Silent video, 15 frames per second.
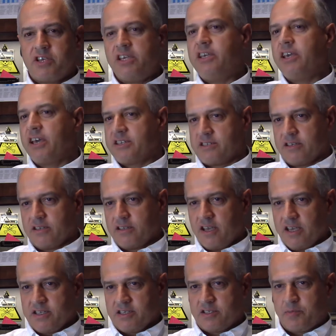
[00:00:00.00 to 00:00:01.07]
GE has
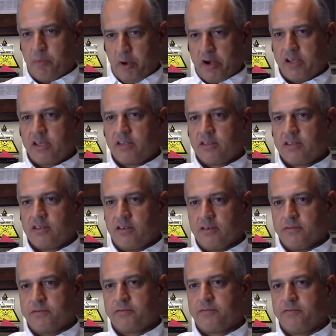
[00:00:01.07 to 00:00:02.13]
a spirit
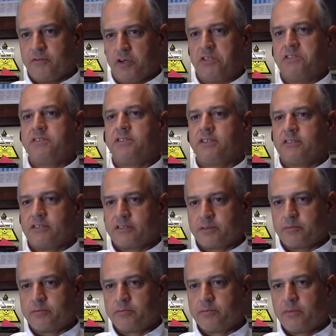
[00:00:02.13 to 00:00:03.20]
of
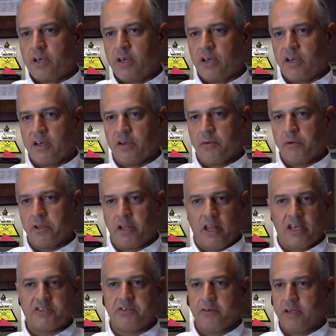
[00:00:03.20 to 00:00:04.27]
volunteerism, whether
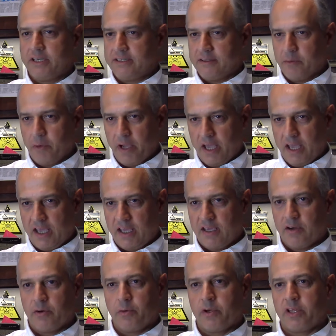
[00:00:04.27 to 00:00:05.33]
that's United
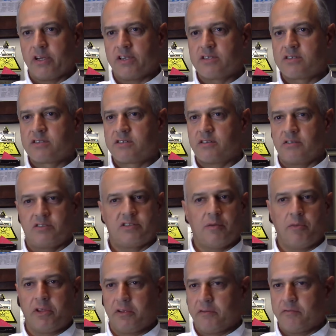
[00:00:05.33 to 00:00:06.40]
Way or whether it's
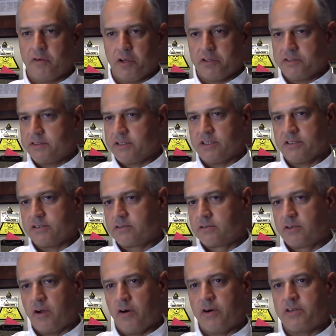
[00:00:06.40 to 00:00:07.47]
some other volunteer
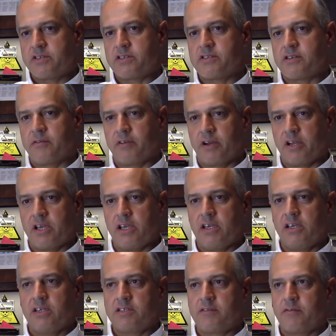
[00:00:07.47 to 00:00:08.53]
cause. It's a
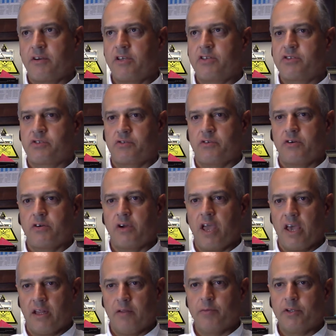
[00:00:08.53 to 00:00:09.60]
very strong
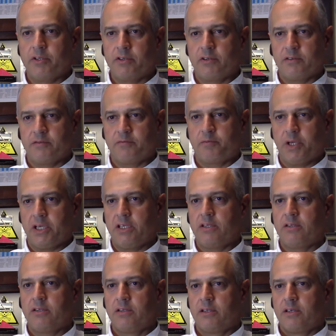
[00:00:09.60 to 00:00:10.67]
element of
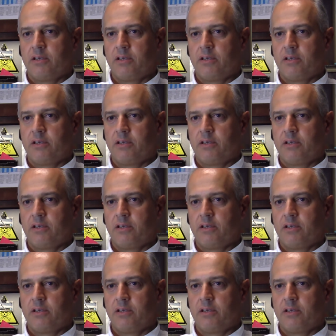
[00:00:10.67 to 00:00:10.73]
being